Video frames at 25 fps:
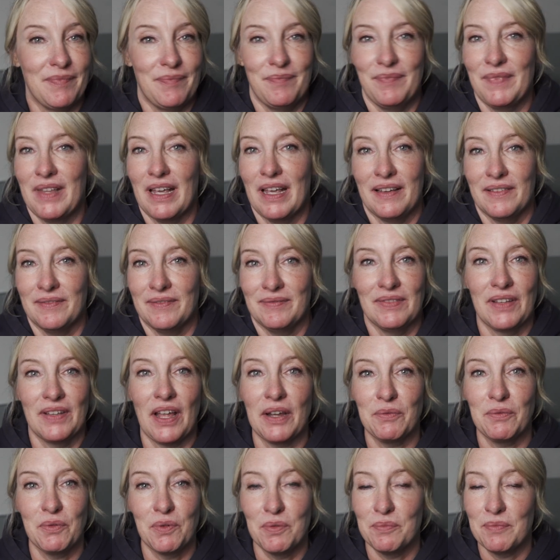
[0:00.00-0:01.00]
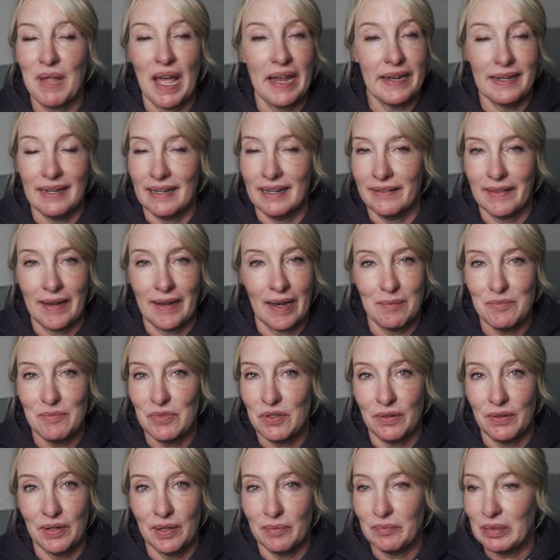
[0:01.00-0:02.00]
the Lightroom editing that I'm
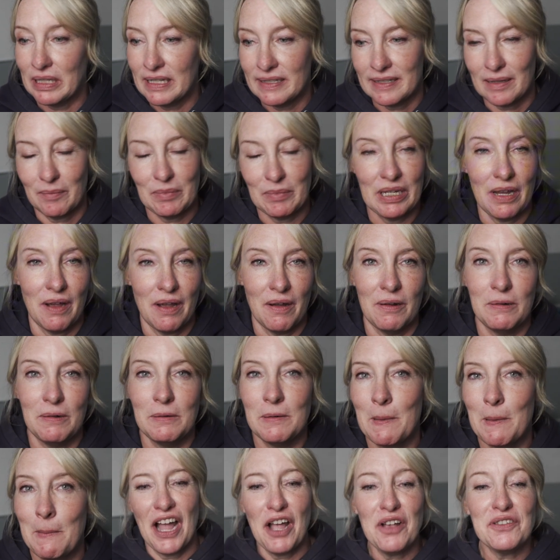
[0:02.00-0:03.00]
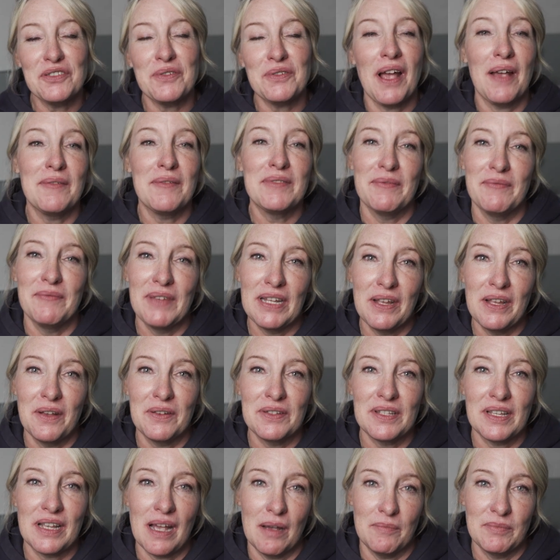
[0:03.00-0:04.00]
doing, please let me know. I also have some
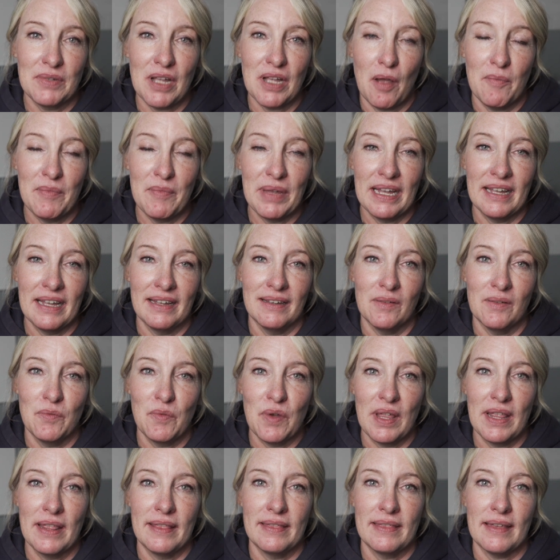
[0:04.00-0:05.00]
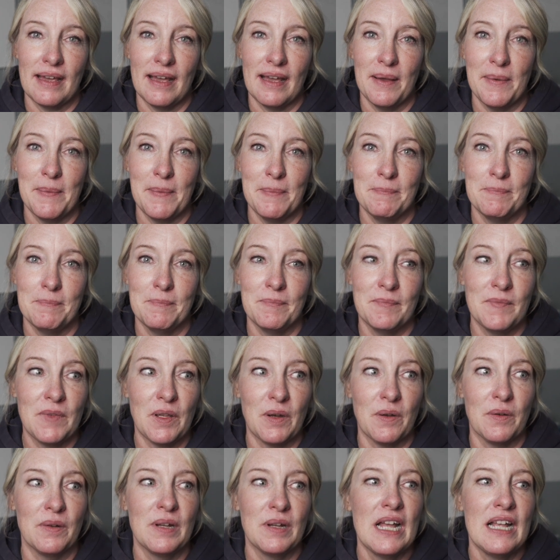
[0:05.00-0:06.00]
videos upcoming with,
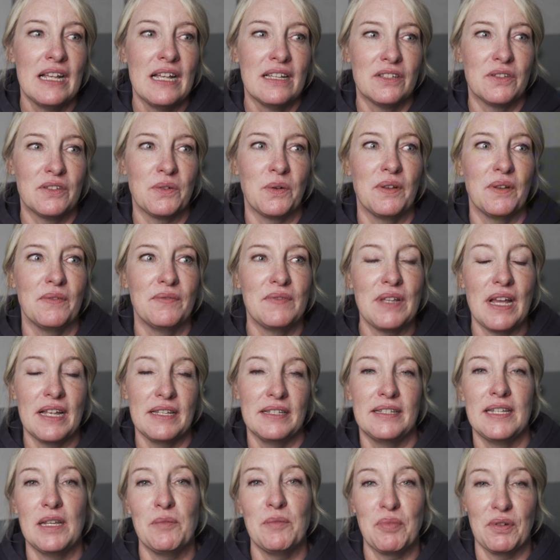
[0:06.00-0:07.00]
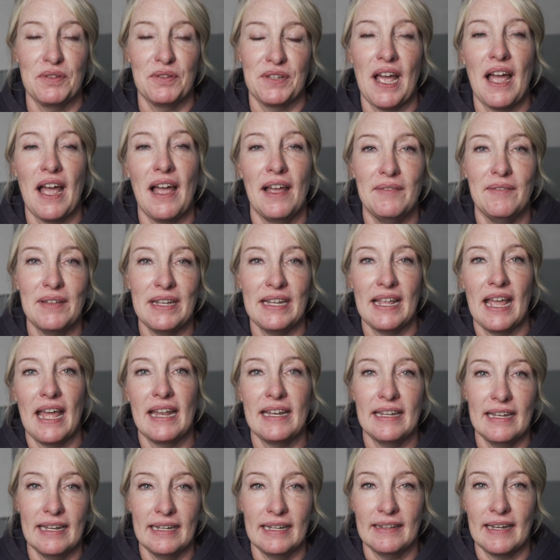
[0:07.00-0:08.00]
sort of a deeper dive into
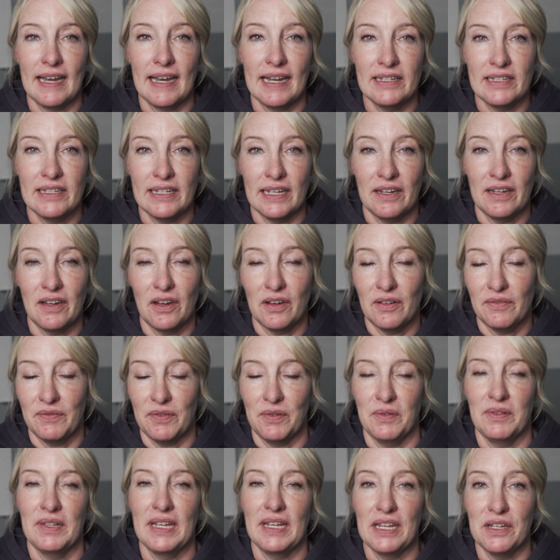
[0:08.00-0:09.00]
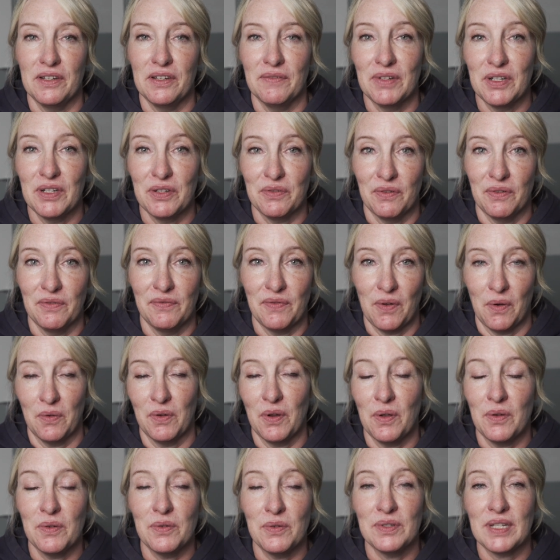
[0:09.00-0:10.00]
editing that I did on a few of the individual
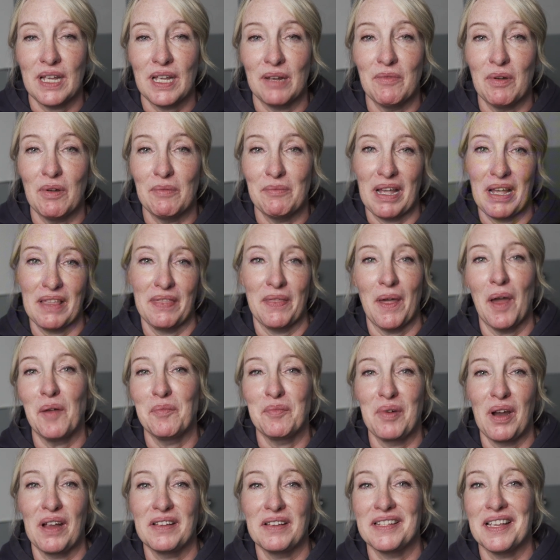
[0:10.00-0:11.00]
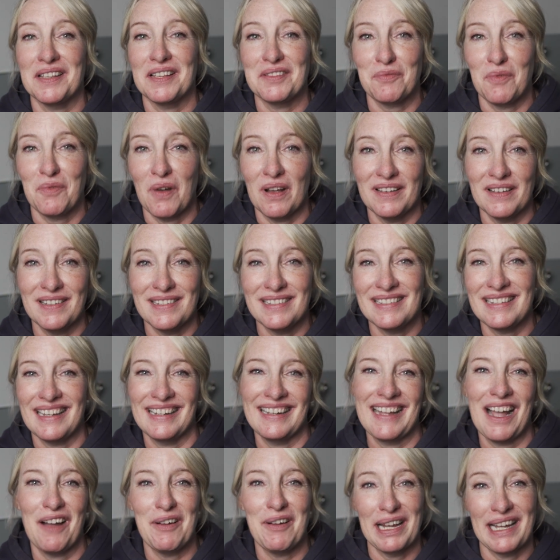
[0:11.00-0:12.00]
photos and what my thought process was, like
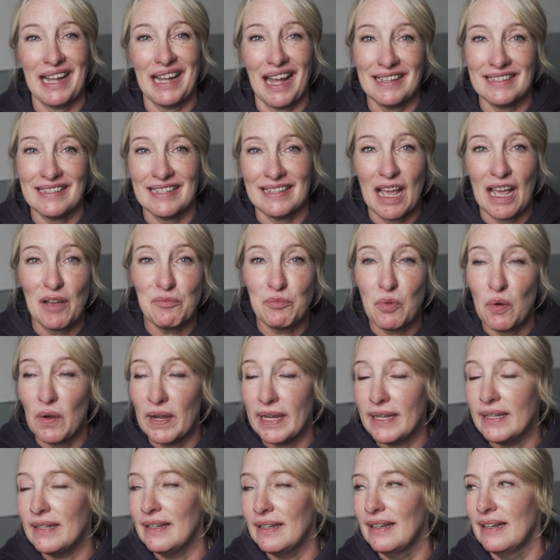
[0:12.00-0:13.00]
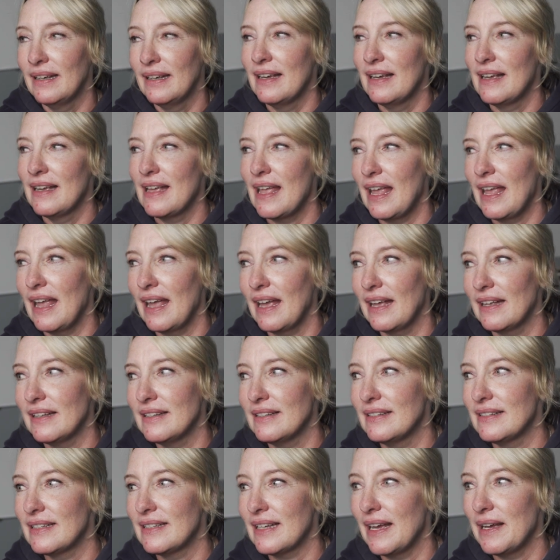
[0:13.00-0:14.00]
how I got to that point.
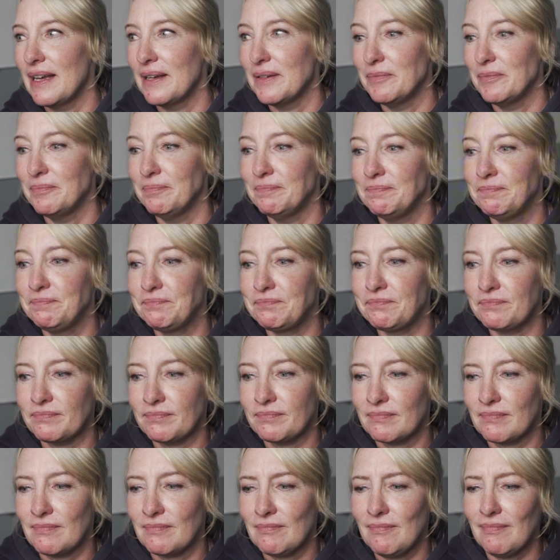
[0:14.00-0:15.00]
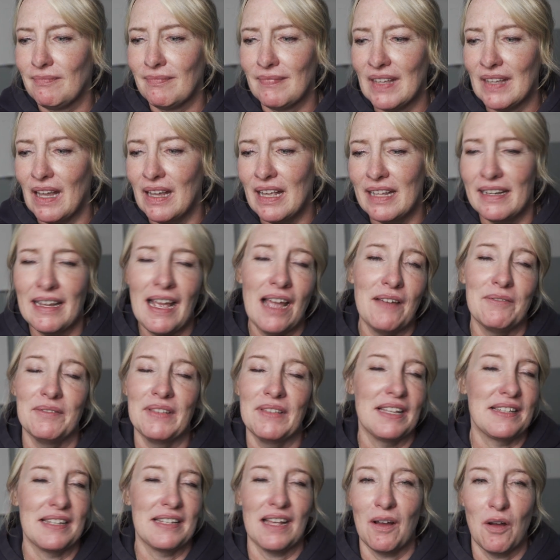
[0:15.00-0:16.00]
And
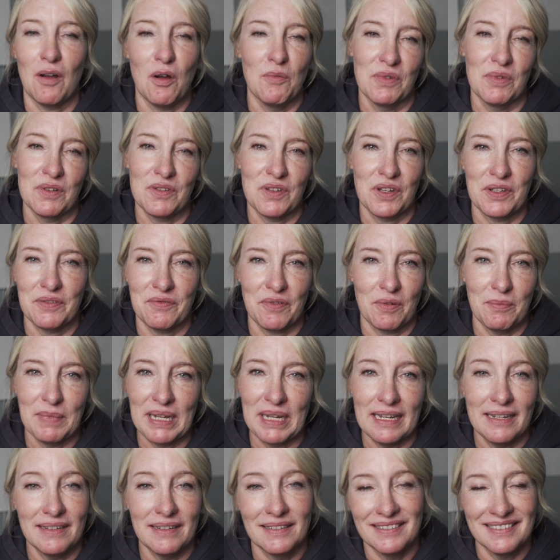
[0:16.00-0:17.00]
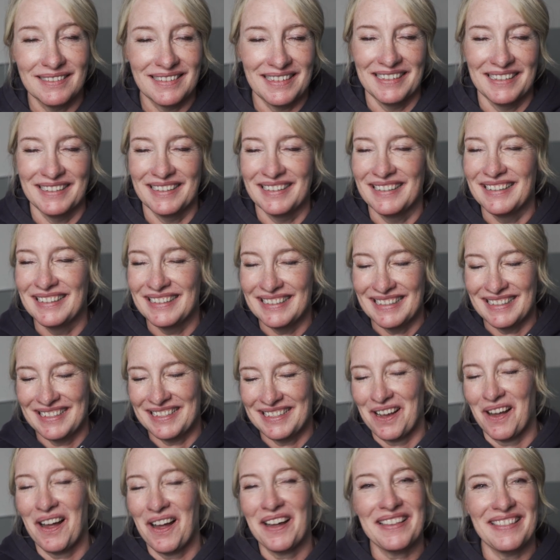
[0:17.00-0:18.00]
that's almost just for me to
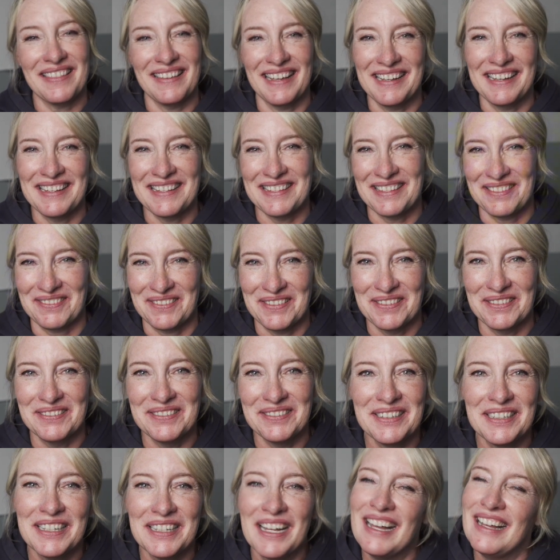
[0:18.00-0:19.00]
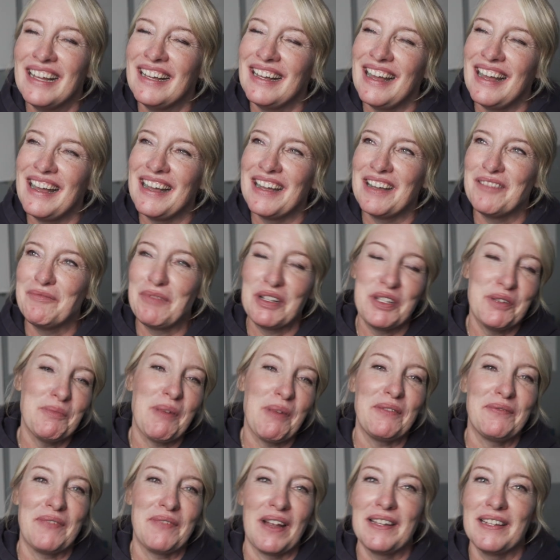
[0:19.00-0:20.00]
talk things through. But you
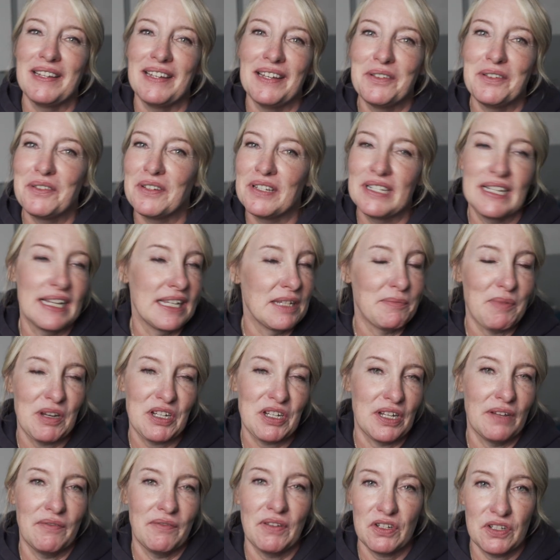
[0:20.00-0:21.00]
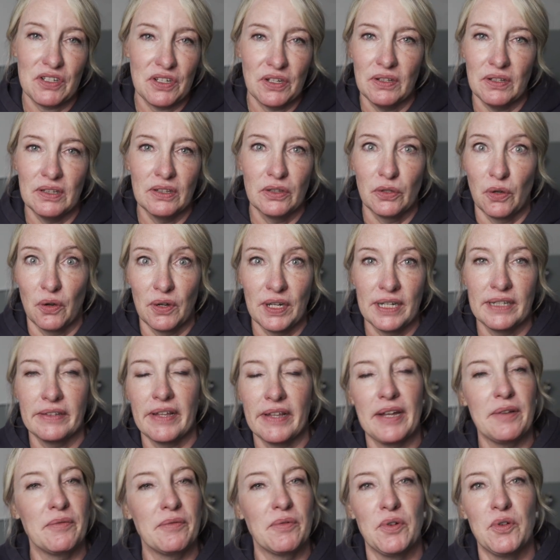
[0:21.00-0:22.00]
might find it interesting, especially if you're still learning
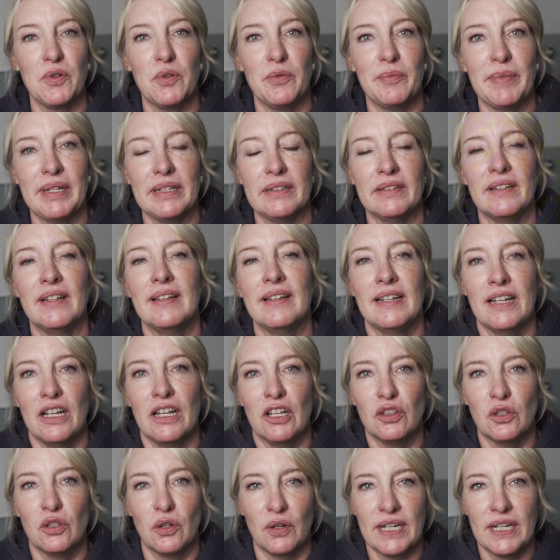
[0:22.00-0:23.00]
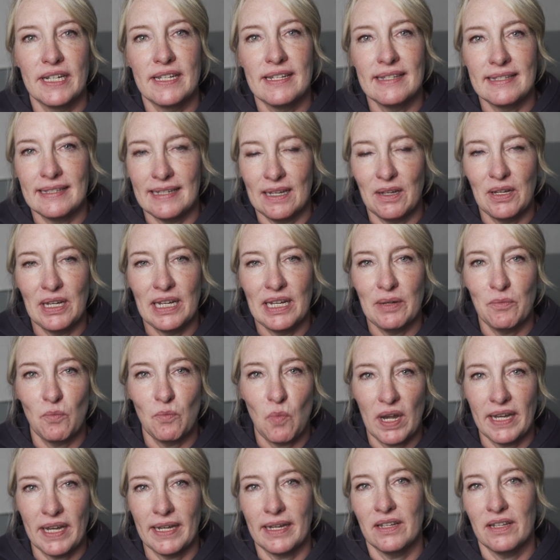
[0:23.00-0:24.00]
Lightroom and learning to see
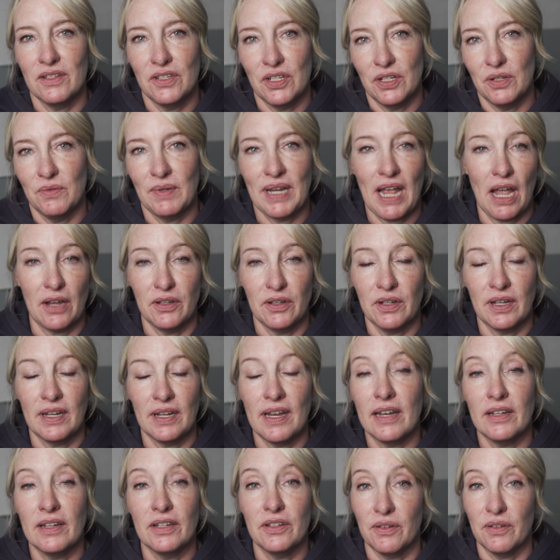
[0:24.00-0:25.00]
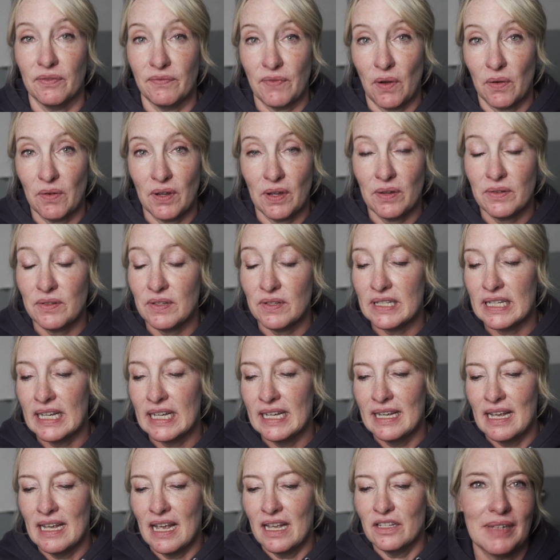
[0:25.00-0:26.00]
what it can do and how you can edit your photos.
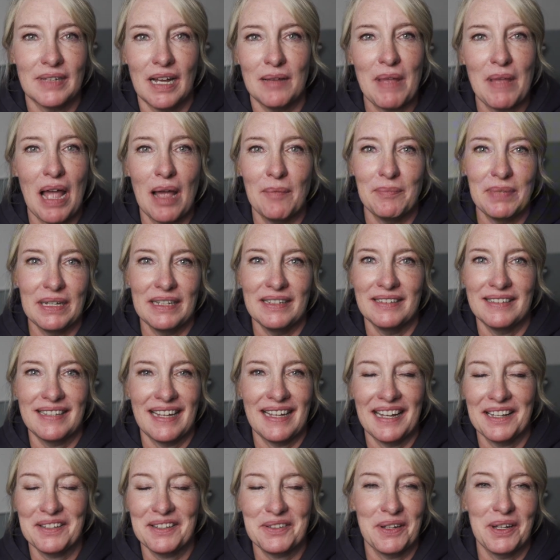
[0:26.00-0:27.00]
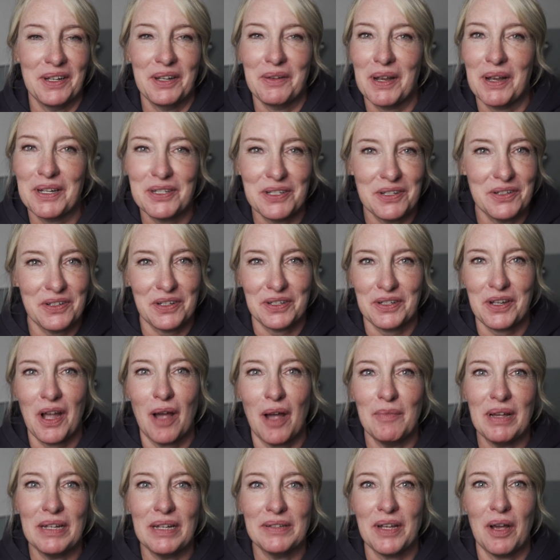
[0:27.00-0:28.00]
I'm happy to answer any questions. Just
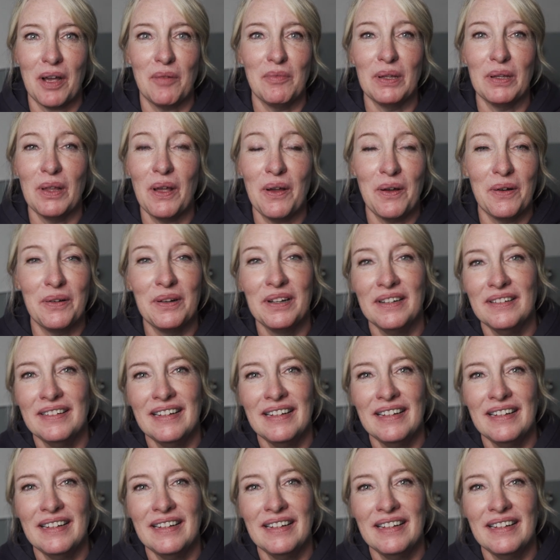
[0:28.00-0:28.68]
comment down below.